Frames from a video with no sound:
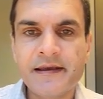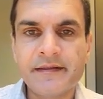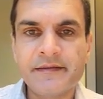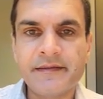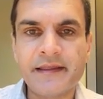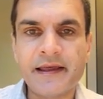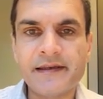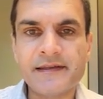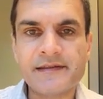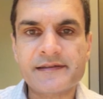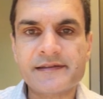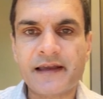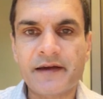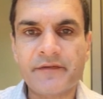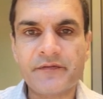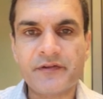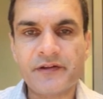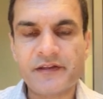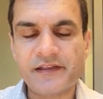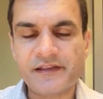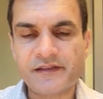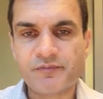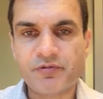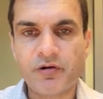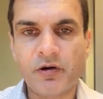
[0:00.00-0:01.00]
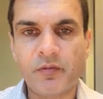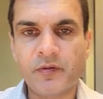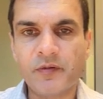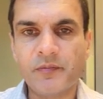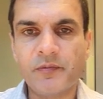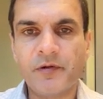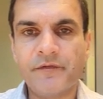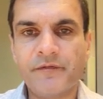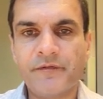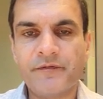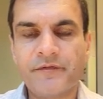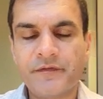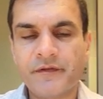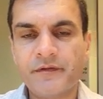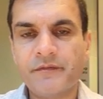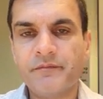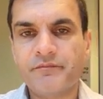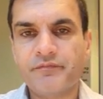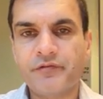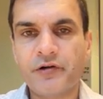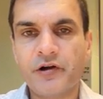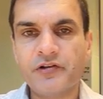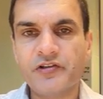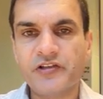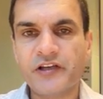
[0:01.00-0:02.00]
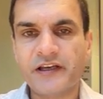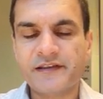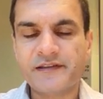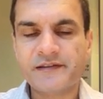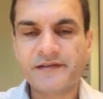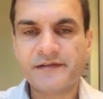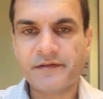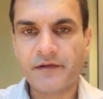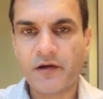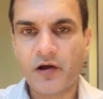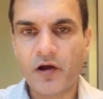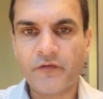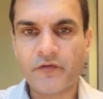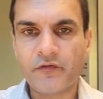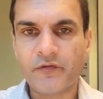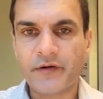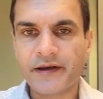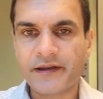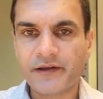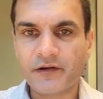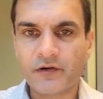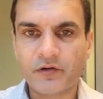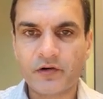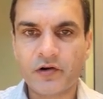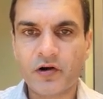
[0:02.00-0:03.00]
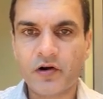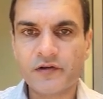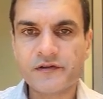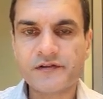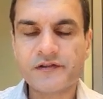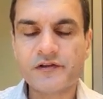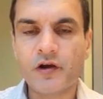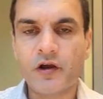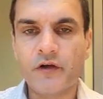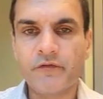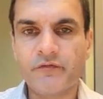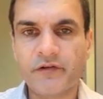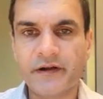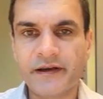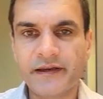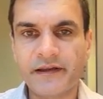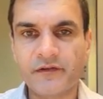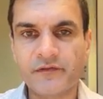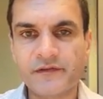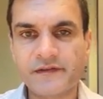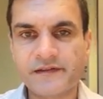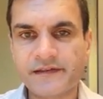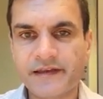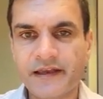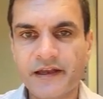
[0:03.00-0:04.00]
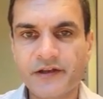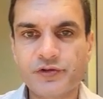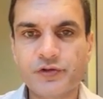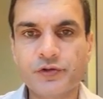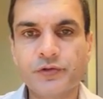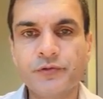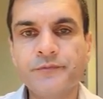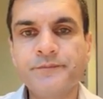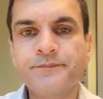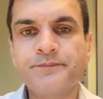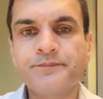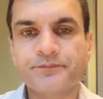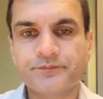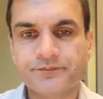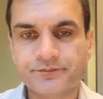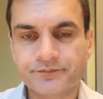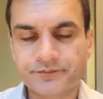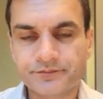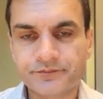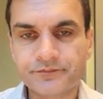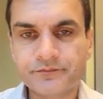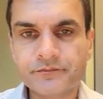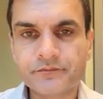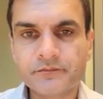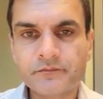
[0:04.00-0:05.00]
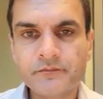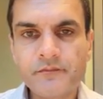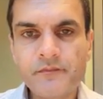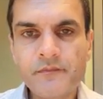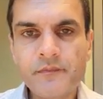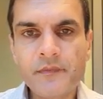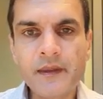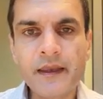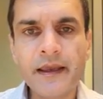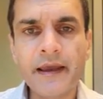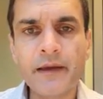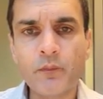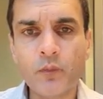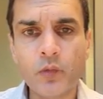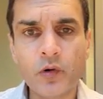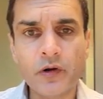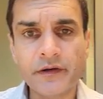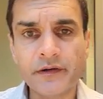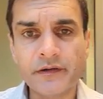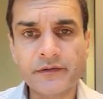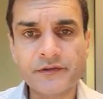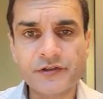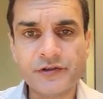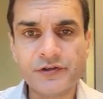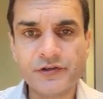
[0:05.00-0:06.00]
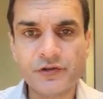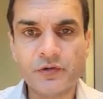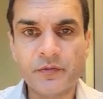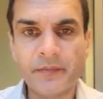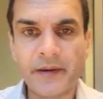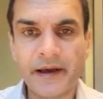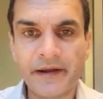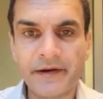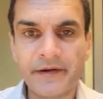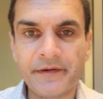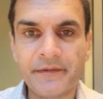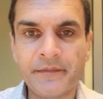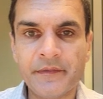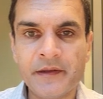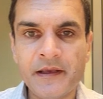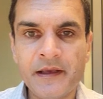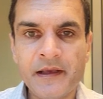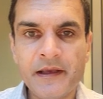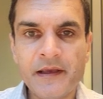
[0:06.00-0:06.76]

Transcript: they discovered this problem of projects overrunning on cost, overrunning on schedule, and what to do about it.